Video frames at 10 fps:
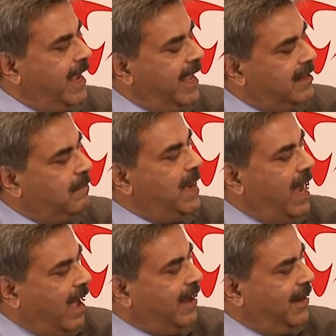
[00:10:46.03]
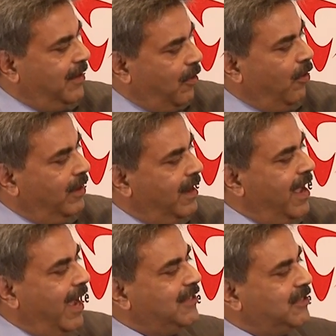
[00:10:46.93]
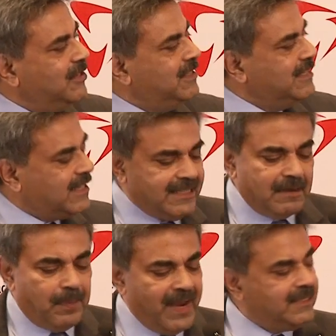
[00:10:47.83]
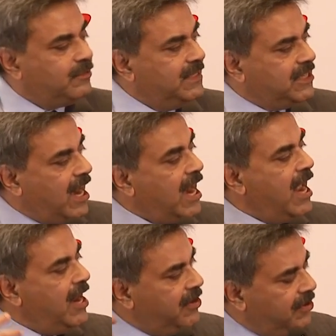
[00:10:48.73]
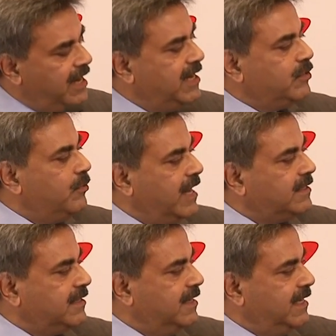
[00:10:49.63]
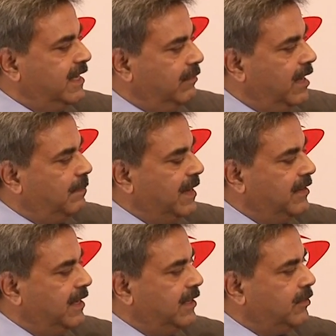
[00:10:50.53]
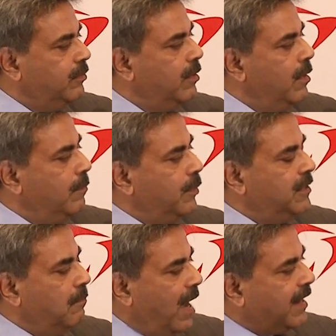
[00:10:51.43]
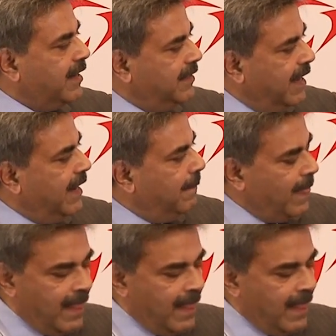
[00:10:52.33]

and the Bihar and all, I think this is a place which are ready to get developed and ready to put the market there.